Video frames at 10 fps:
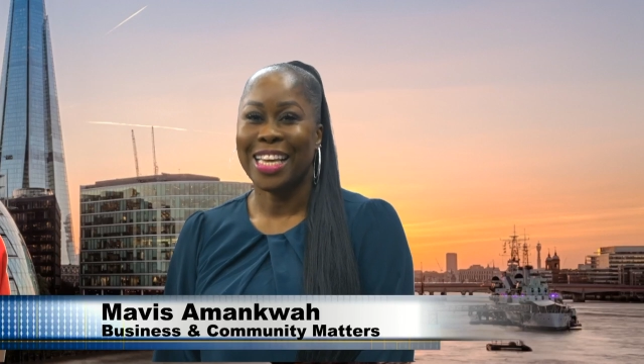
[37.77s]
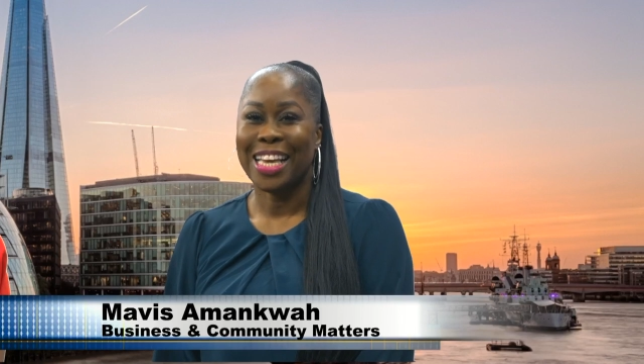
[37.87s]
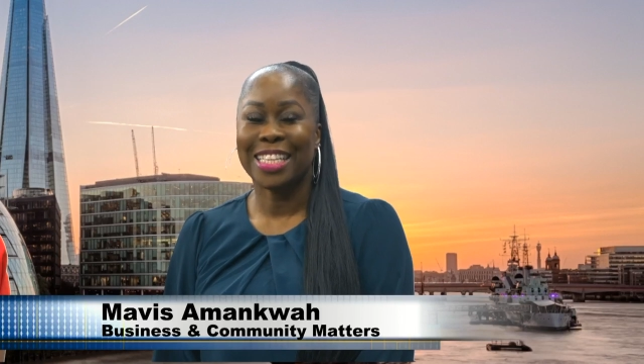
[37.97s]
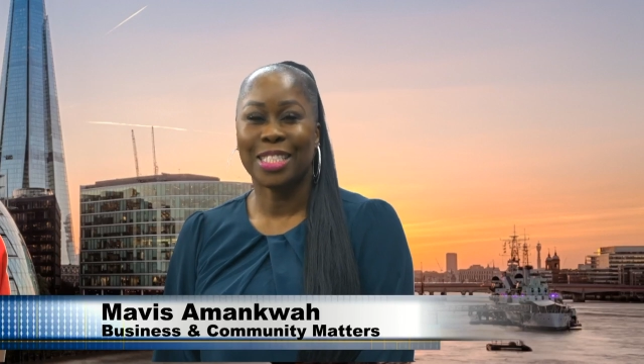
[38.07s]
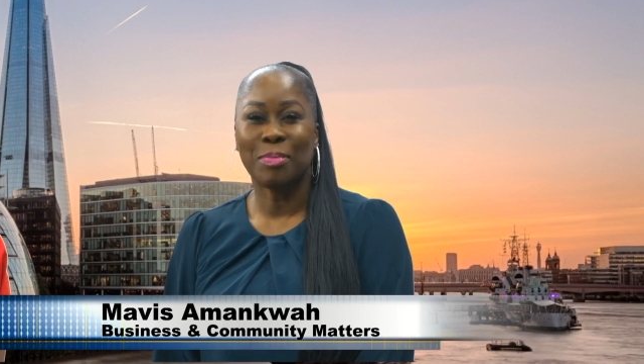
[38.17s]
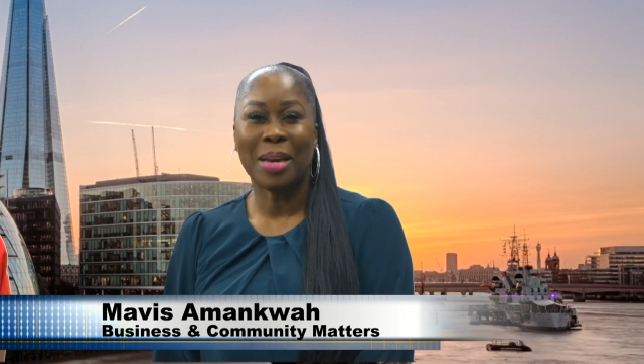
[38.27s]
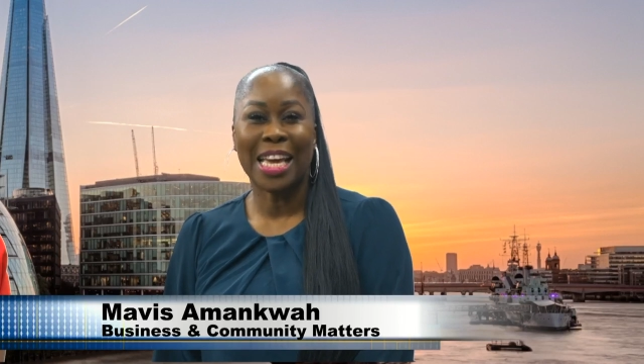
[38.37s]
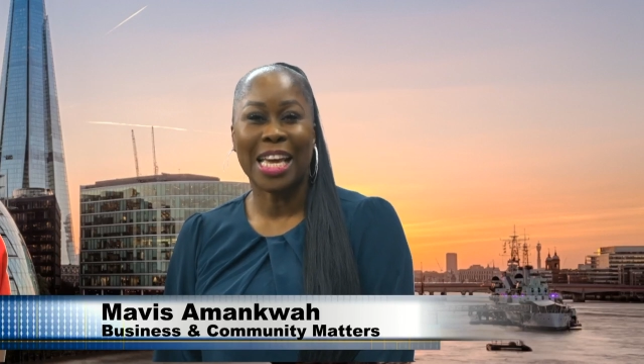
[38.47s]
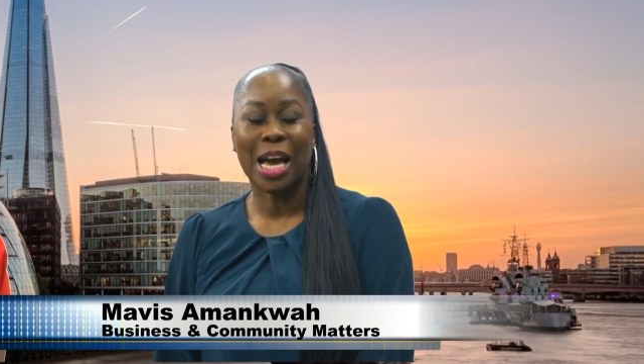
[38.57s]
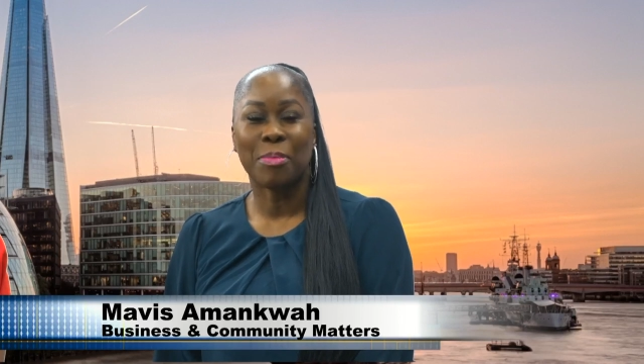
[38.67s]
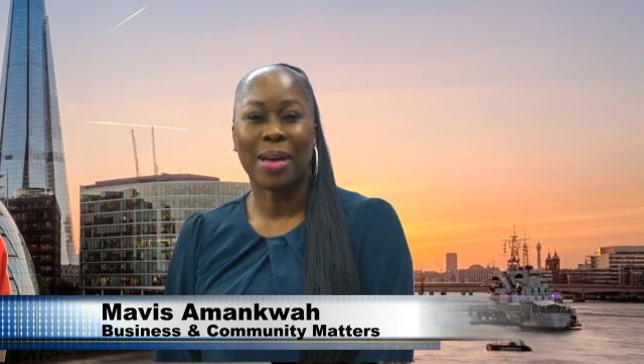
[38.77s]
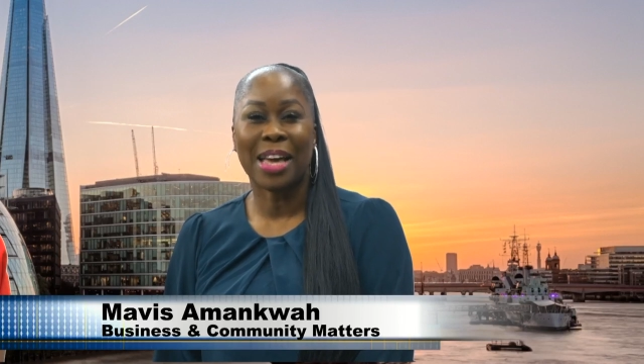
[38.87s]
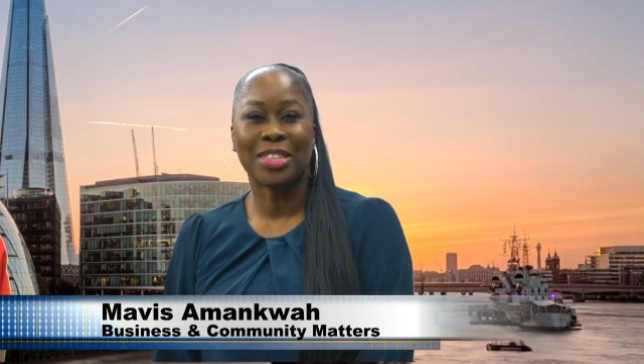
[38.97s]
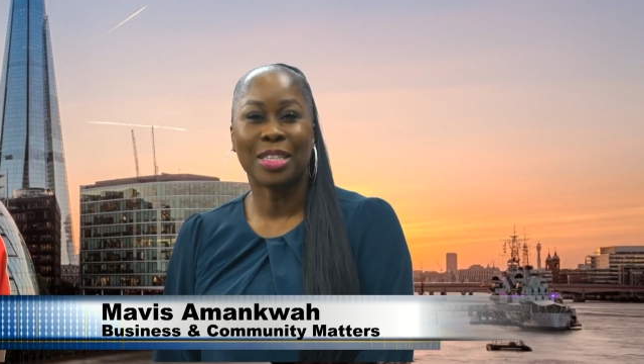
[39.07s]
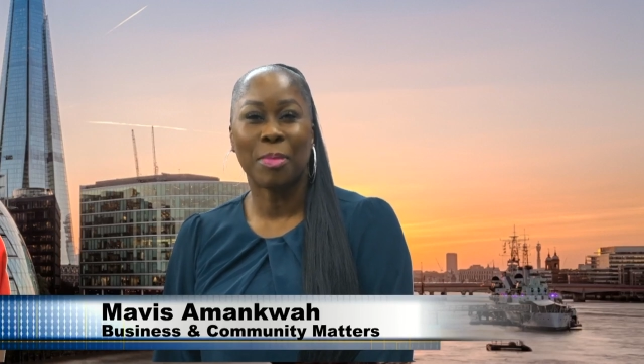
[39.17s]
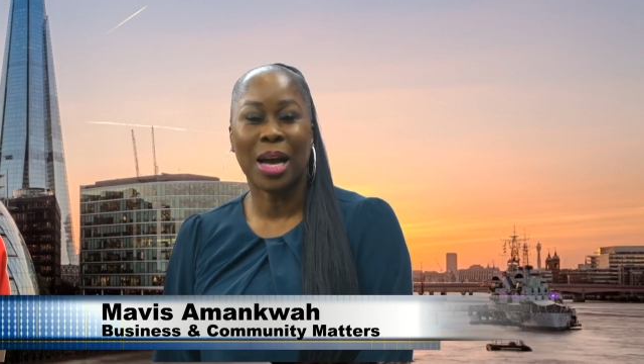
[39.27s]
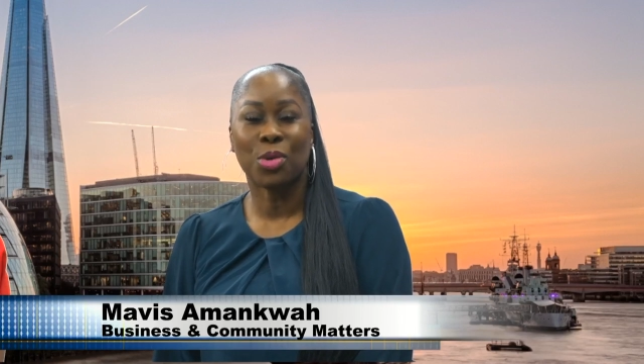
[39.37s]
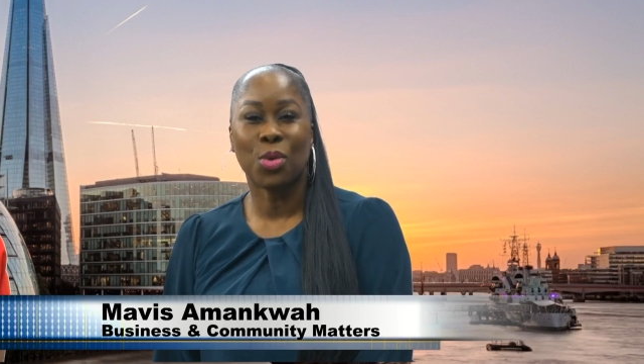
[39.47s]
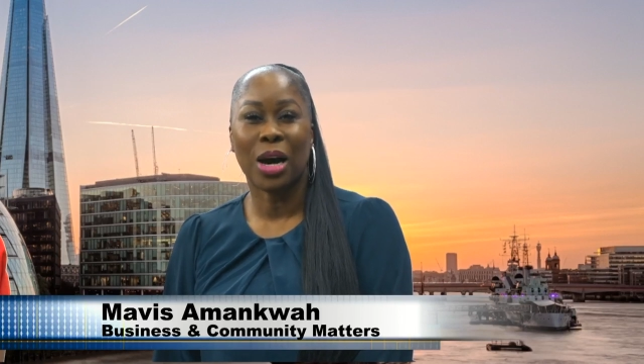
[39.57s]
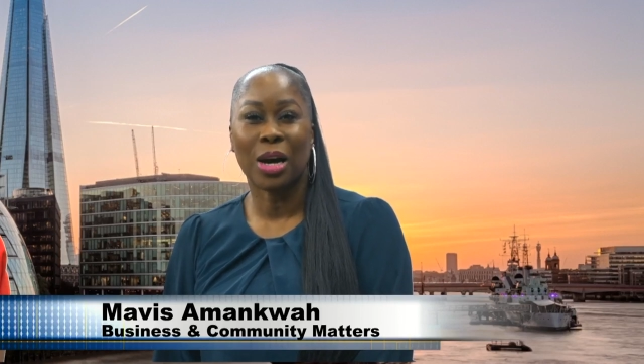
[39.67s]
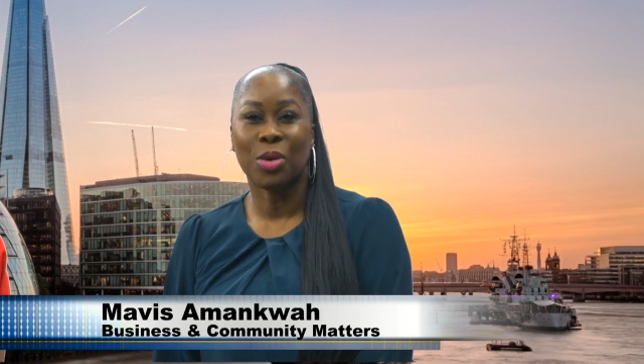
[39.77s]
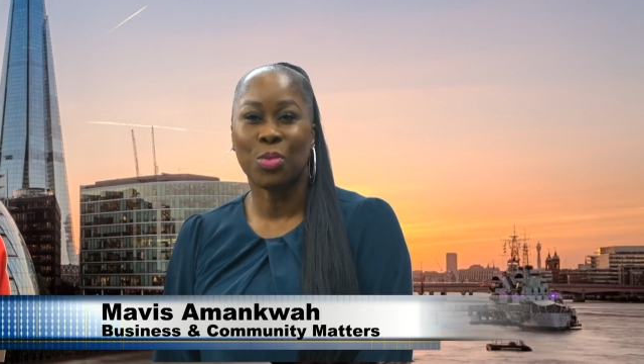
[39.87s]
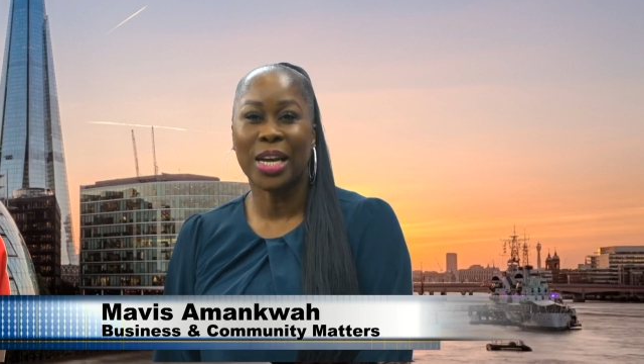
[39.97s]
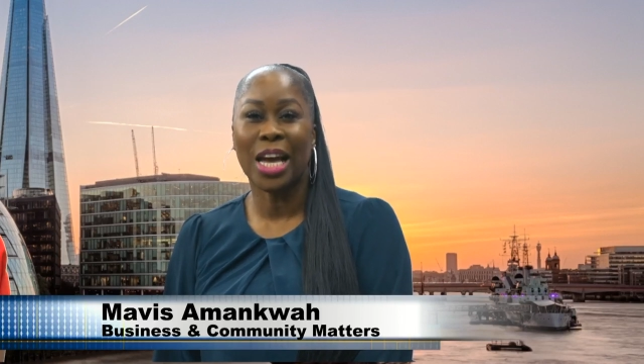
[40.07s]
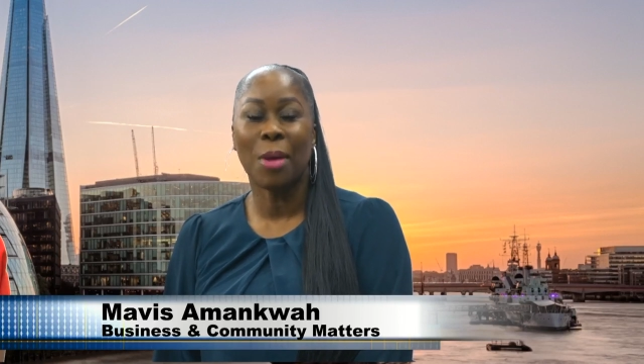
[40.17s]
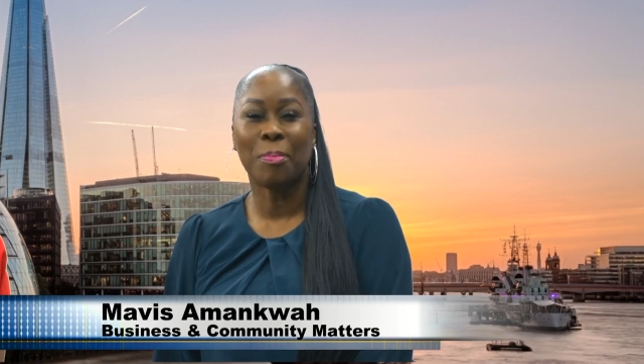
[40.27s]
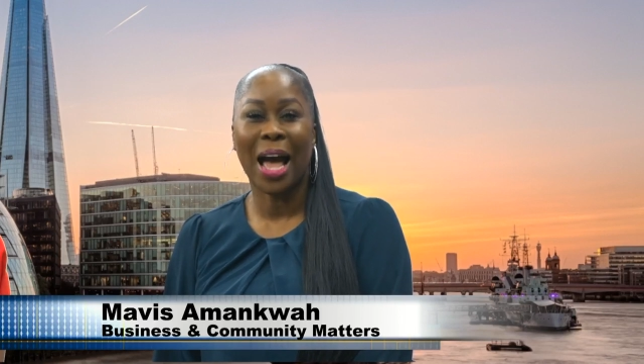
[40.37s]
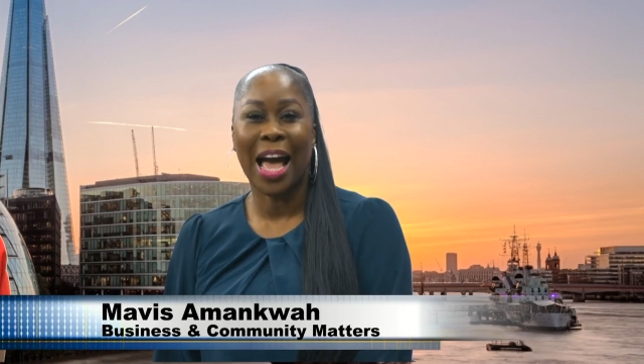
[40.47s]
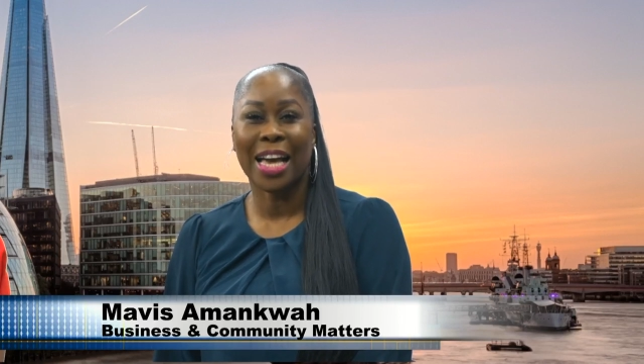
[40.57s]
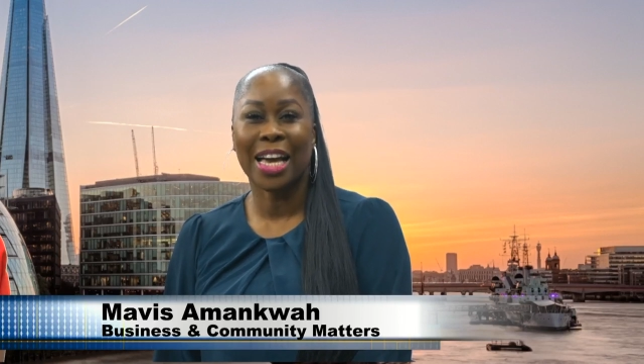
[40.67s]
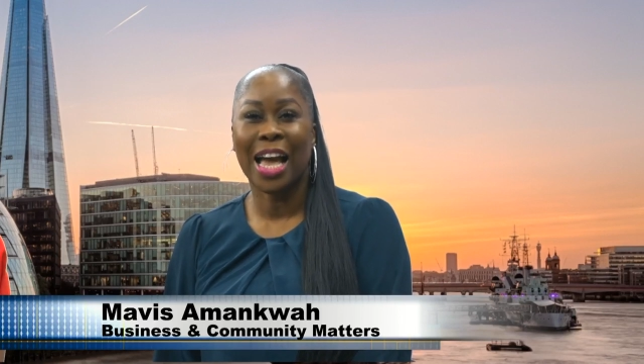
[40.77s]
It's me, Mavis Amankwah. We are back